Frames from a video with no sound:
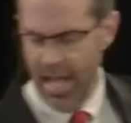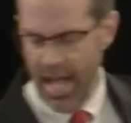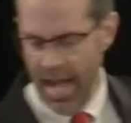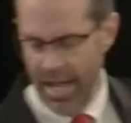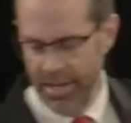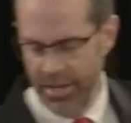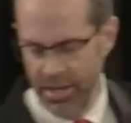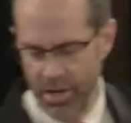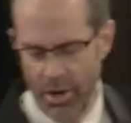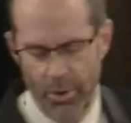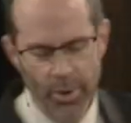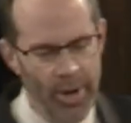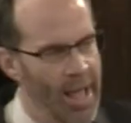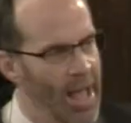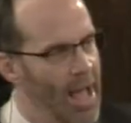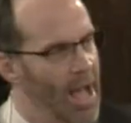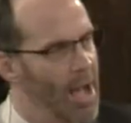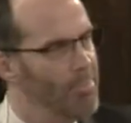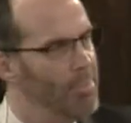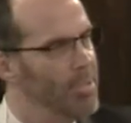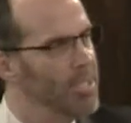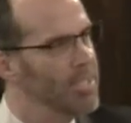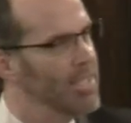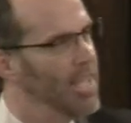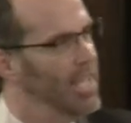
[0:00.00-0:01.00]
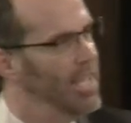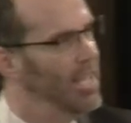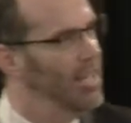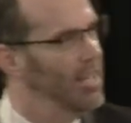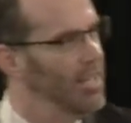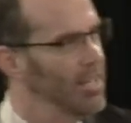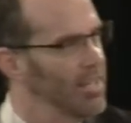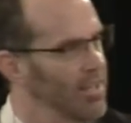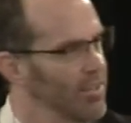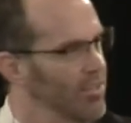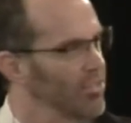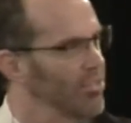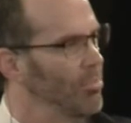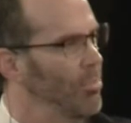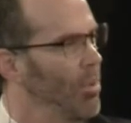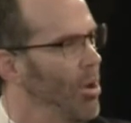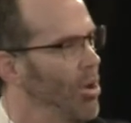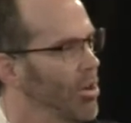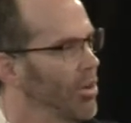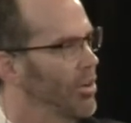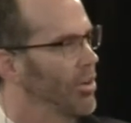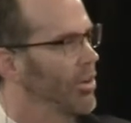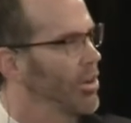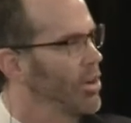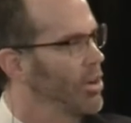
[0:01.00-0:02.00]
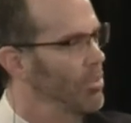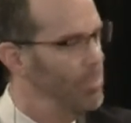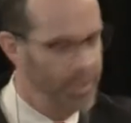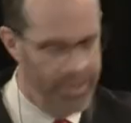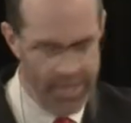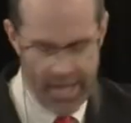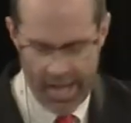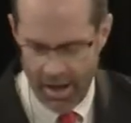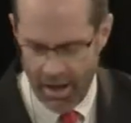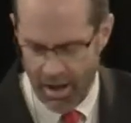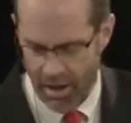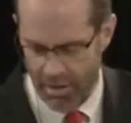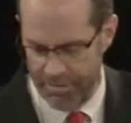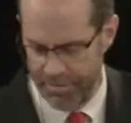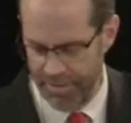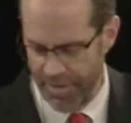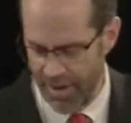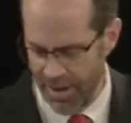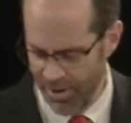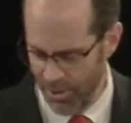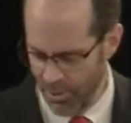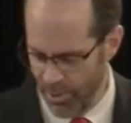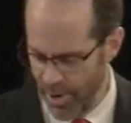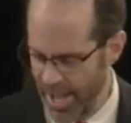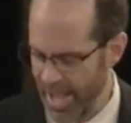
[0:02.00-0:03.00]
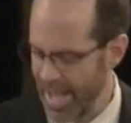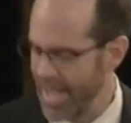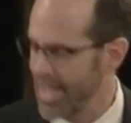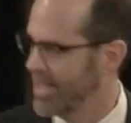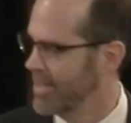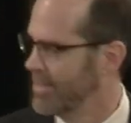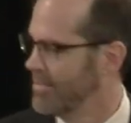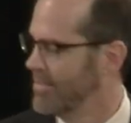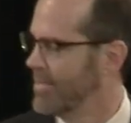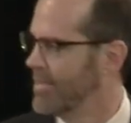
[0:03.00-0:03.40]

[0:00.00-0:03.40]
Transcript: And you know what happens? They get a little small group and they all fall away.